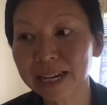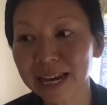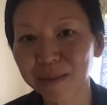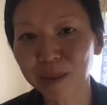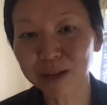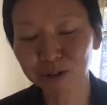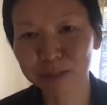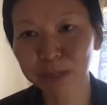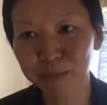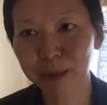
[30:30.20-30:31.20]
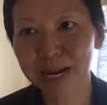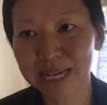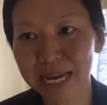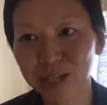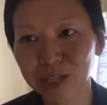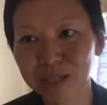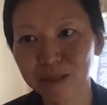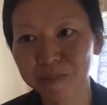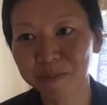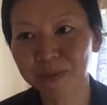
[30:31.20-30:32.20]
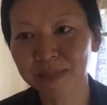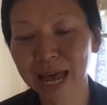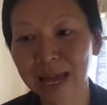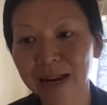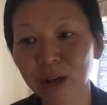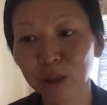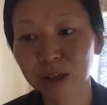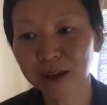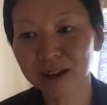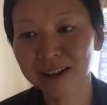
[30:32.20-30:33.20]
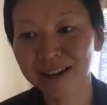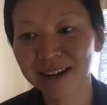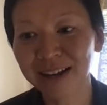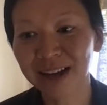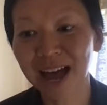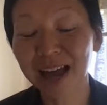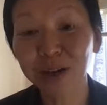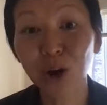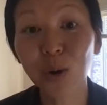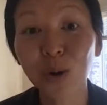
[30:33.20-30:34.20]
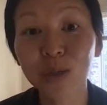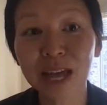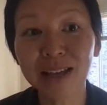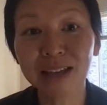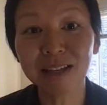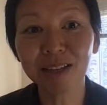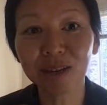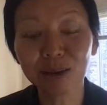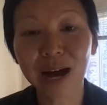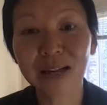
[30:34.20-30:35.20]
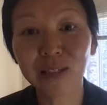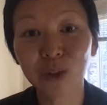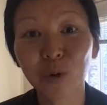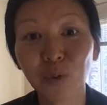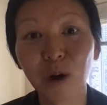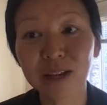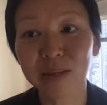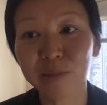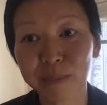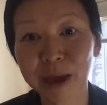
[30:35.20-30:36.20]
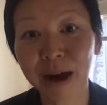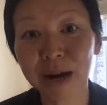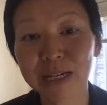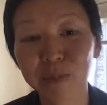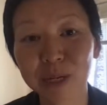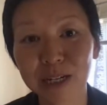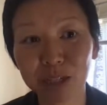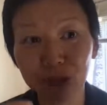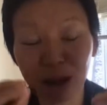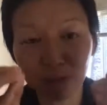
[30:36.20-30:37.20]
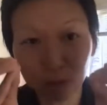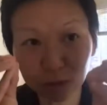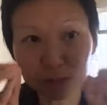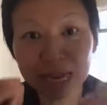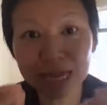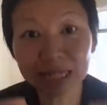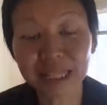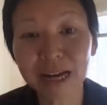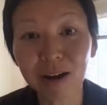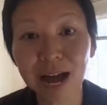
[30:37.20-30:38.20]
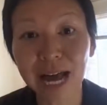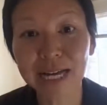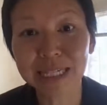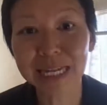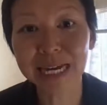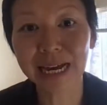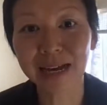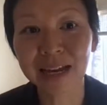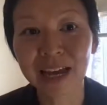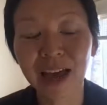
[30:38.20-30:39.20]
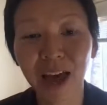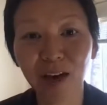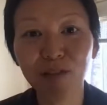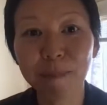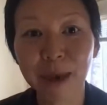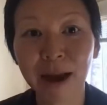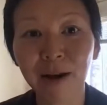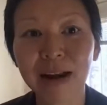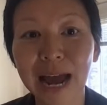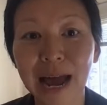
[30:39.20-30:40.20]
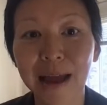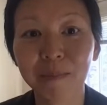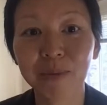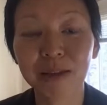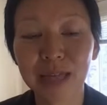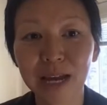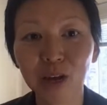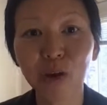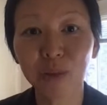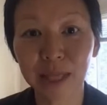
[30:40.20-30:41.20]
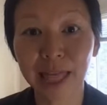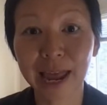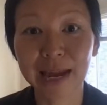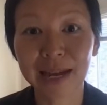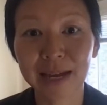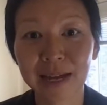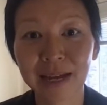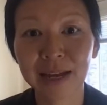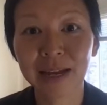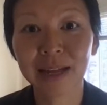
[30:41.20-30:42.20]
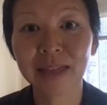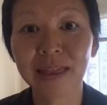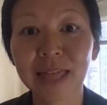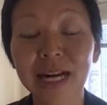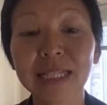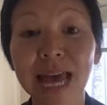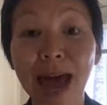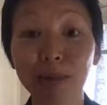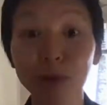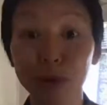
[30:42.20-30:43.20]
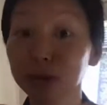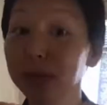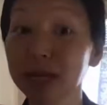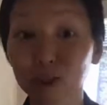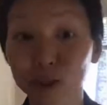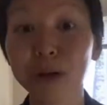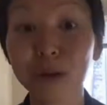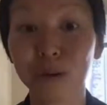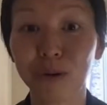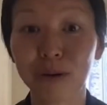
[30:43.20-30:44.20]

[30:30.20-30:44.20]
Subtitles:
in my dreams and meditations that, look, I know that you guys don't want to be parents because you have a really clear idea of a paradigm that you don't like. That is absolutely true.